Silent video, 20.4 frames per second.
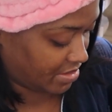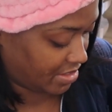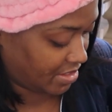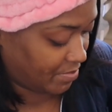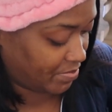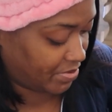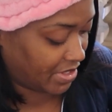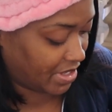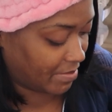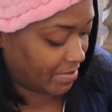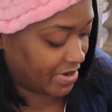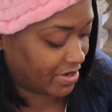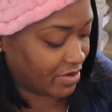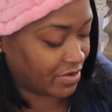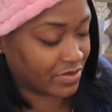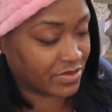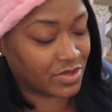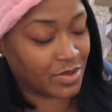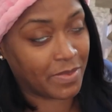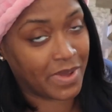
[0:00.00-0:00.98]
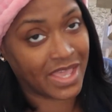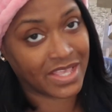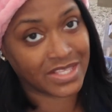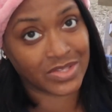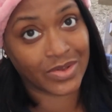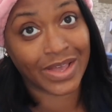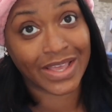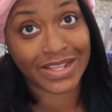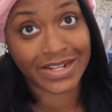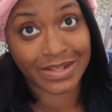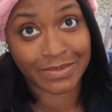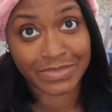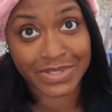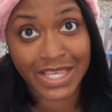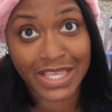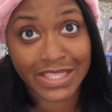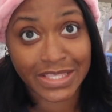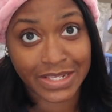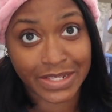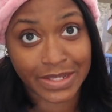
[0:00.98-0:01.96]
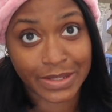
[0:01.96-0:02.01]
he plucked my nerves so bad, so I ended up
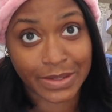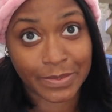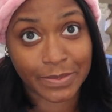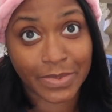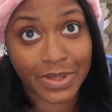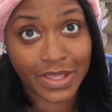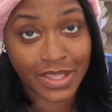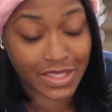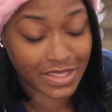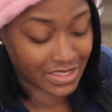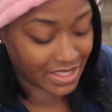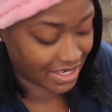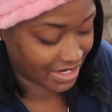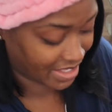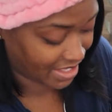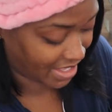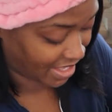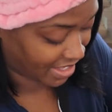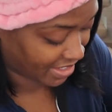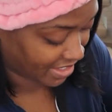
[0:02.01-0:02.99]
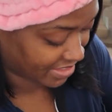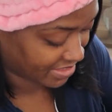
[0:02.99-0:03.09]
telling him that I